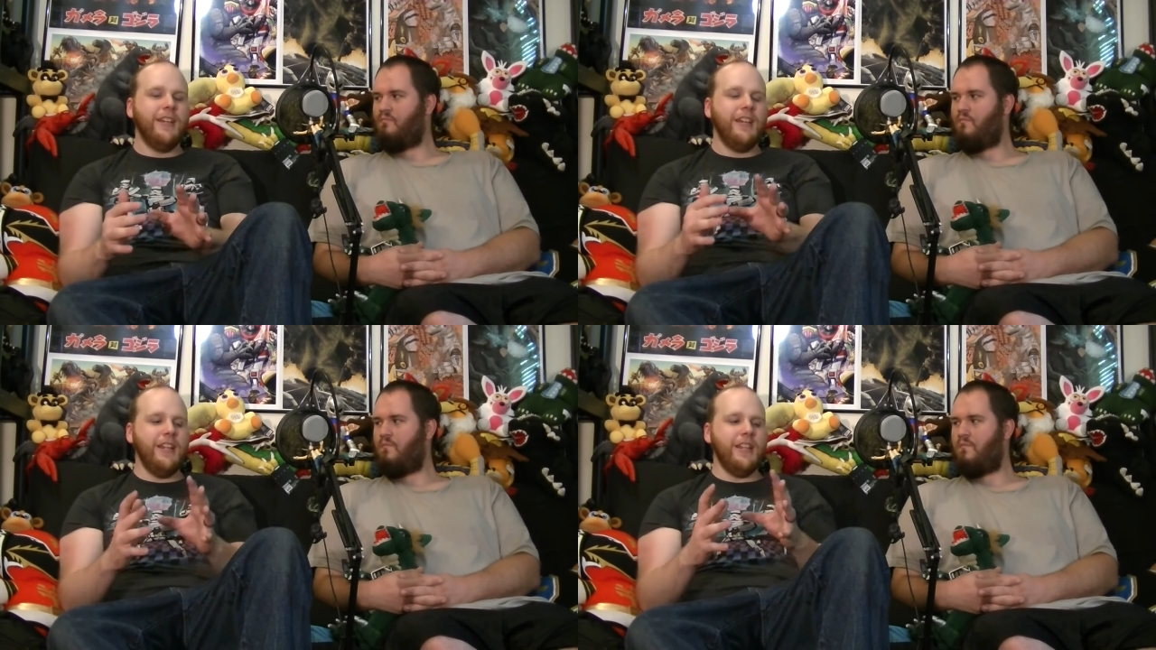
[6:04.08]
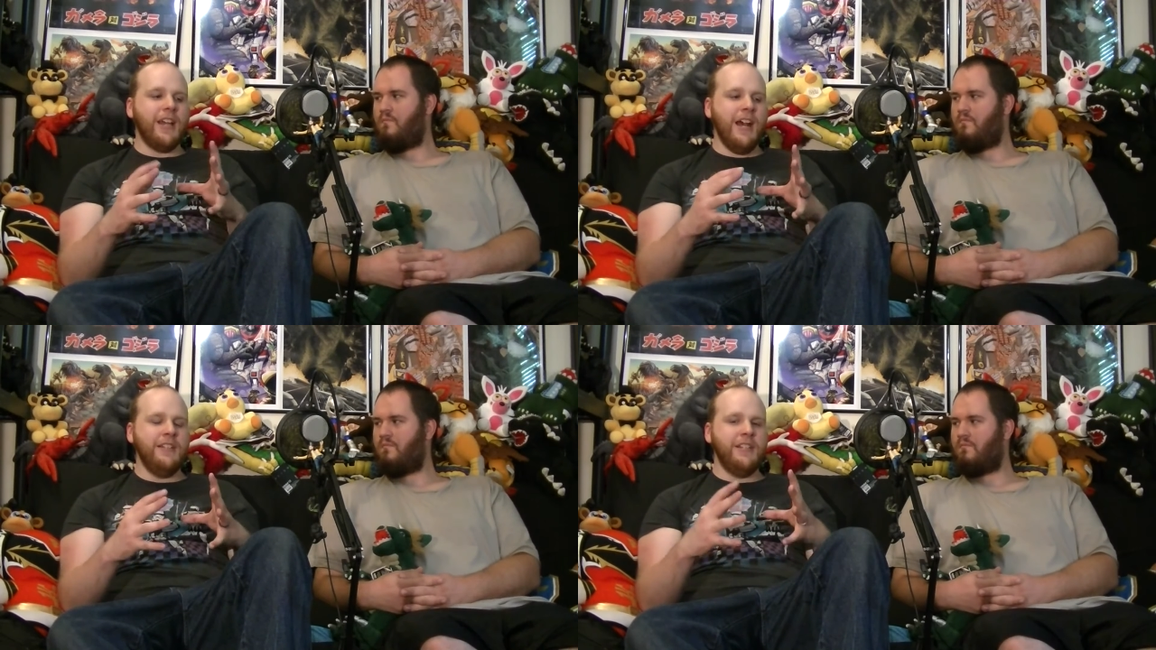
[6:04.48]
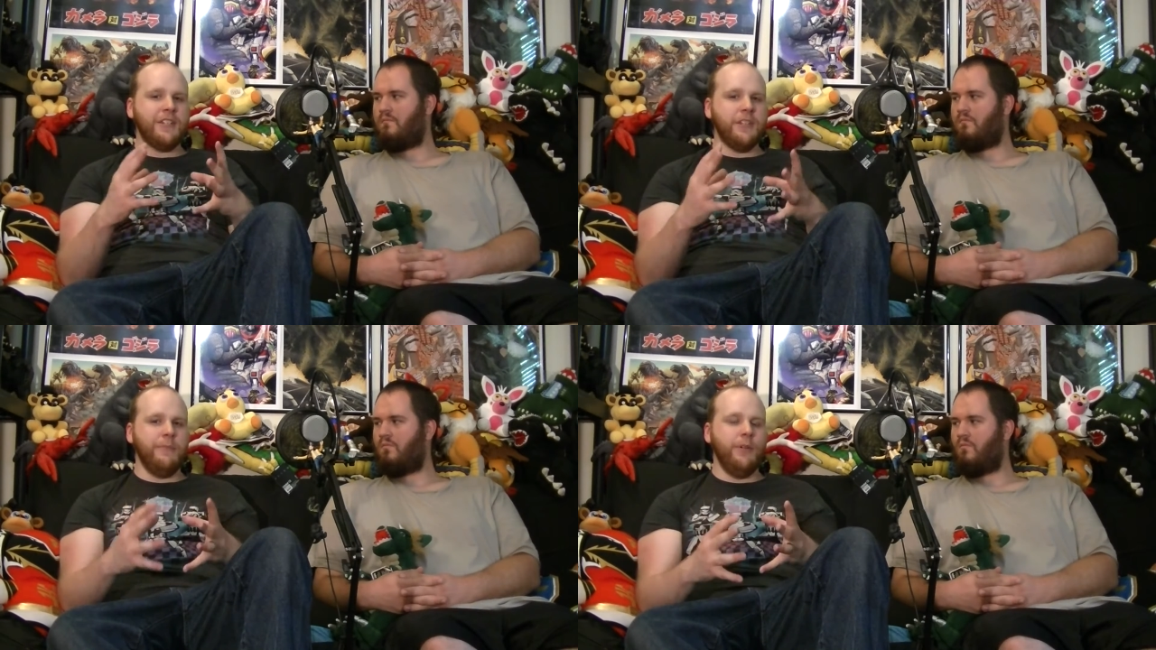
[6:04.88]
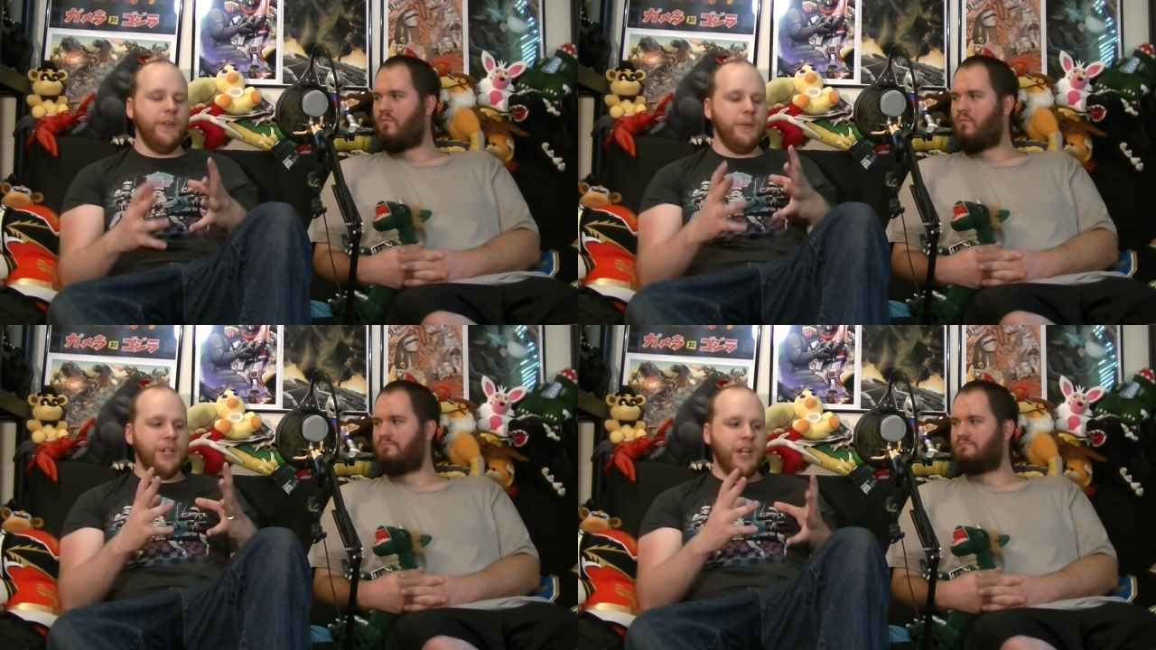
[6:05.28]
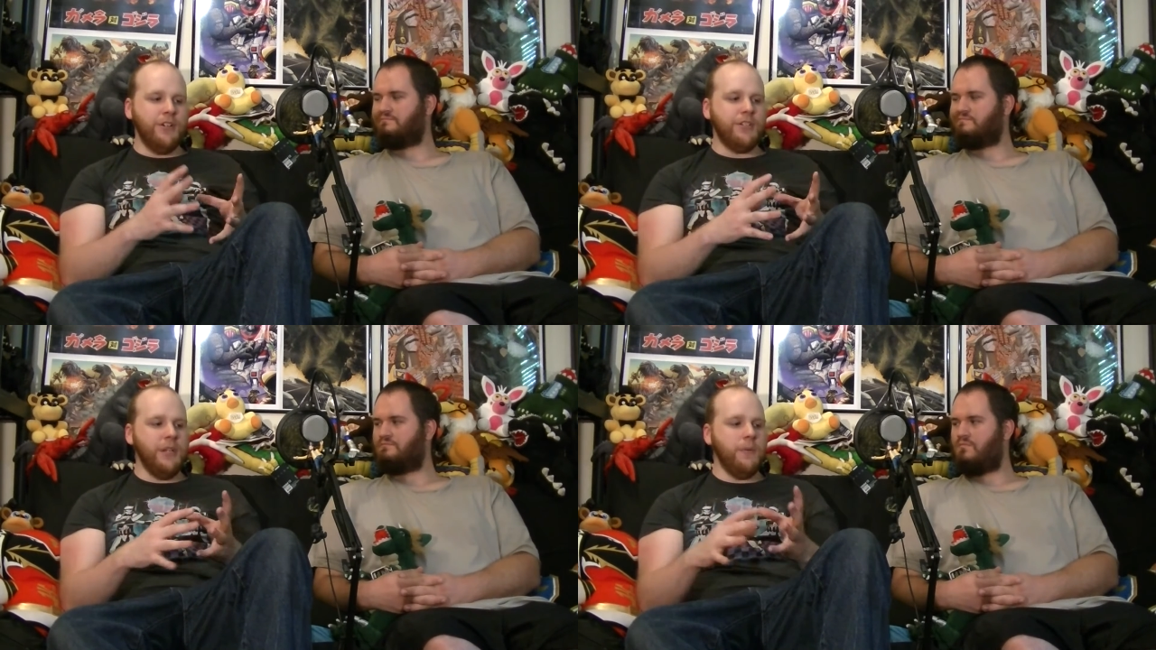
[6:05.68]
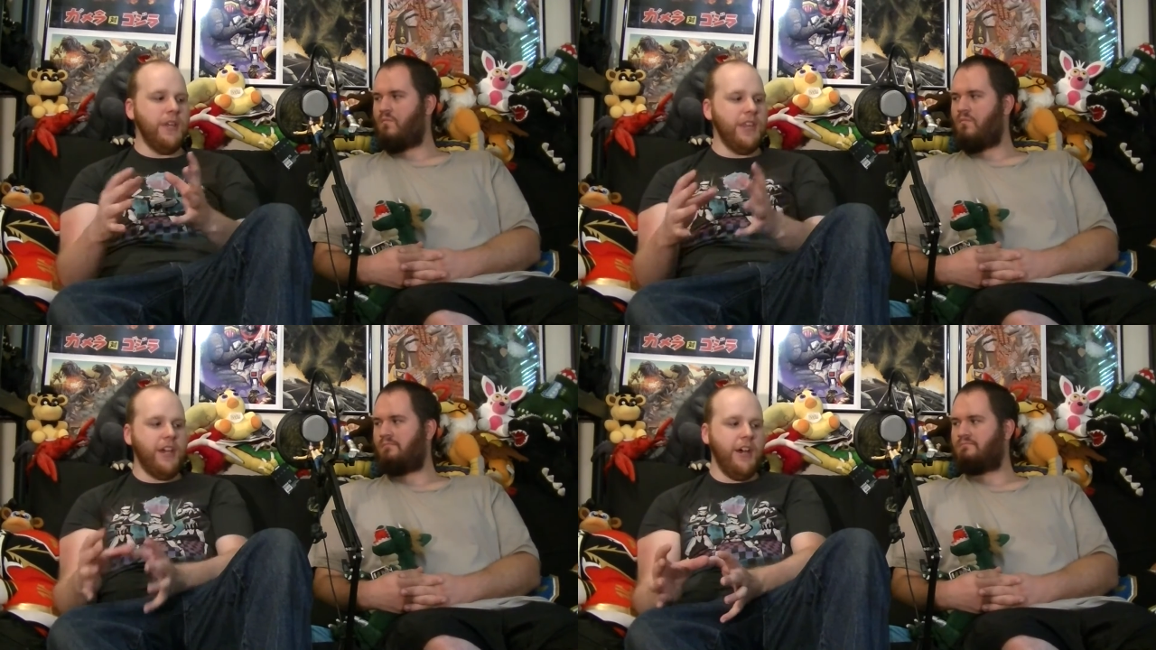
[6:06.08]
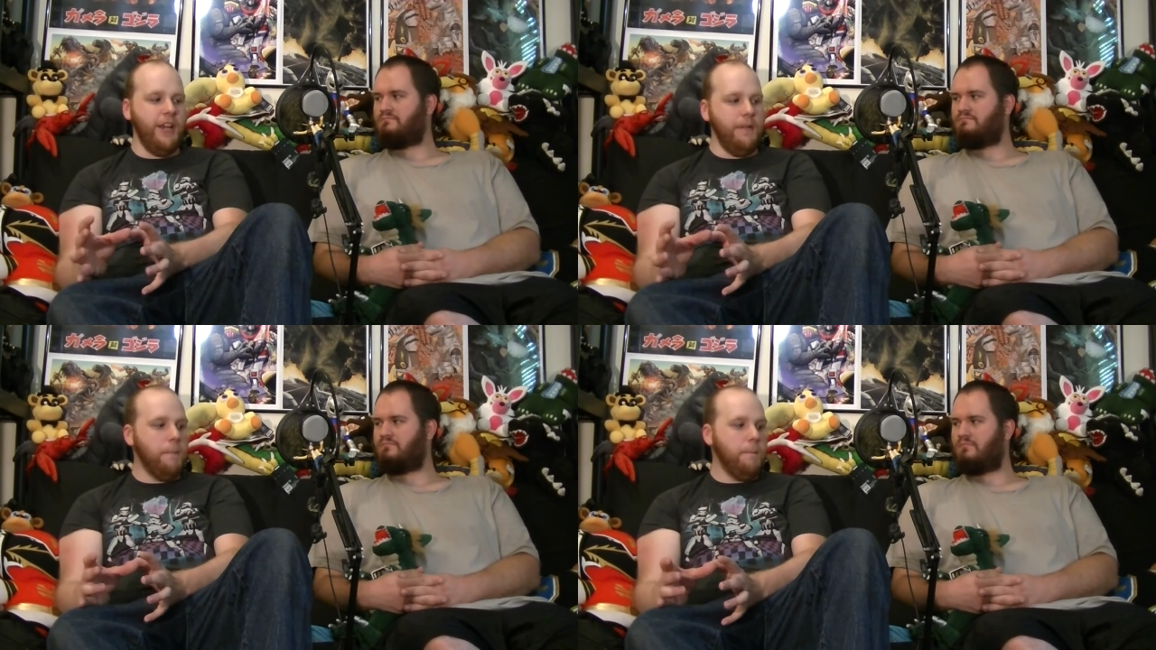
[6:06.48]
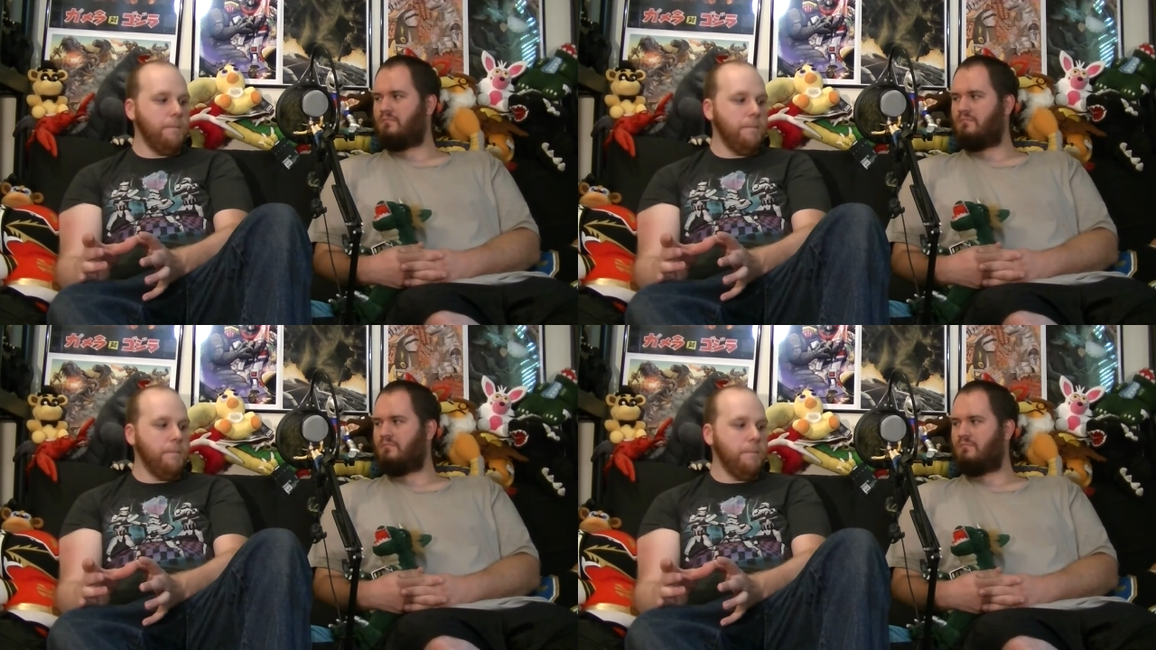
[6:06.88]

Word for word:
Speaker 1: in the context of the movie, which I understand why they cut it.